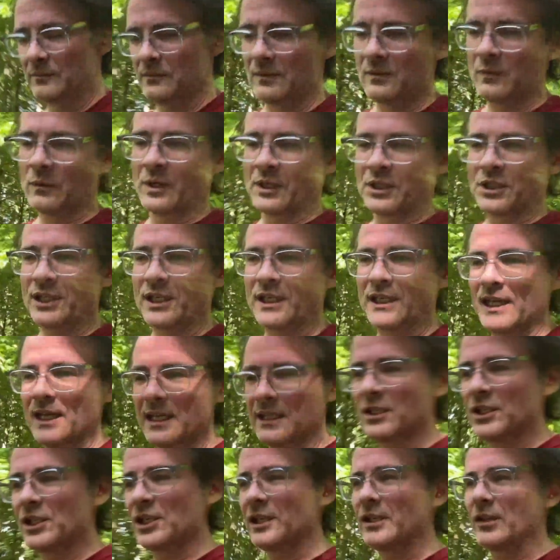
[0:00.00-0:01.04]
which she did.
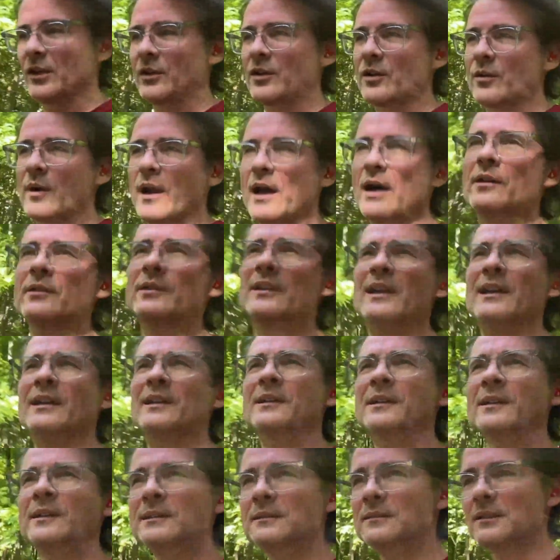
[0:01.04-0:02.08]
She turned around,
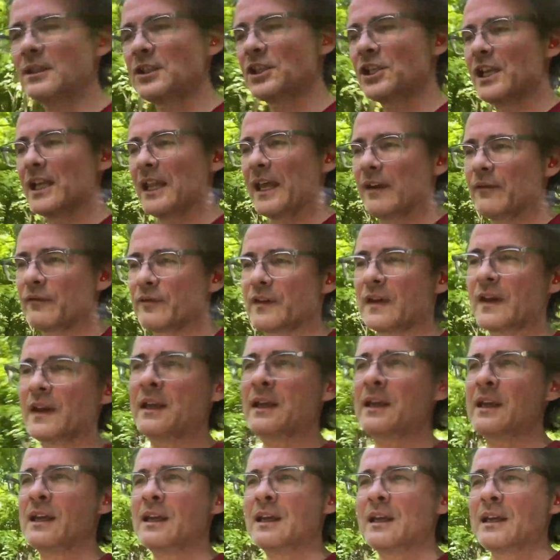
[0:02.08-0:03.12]
she left,
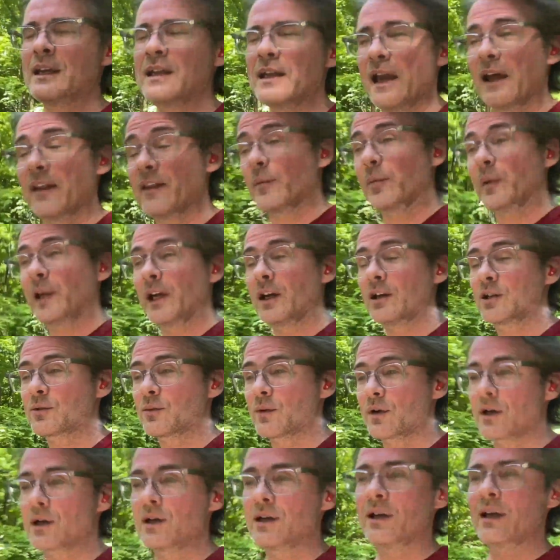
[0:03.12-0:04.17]
and the players
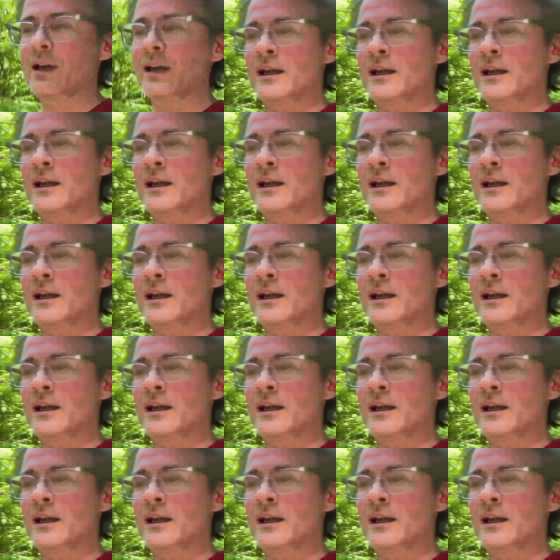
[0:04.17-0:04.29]
were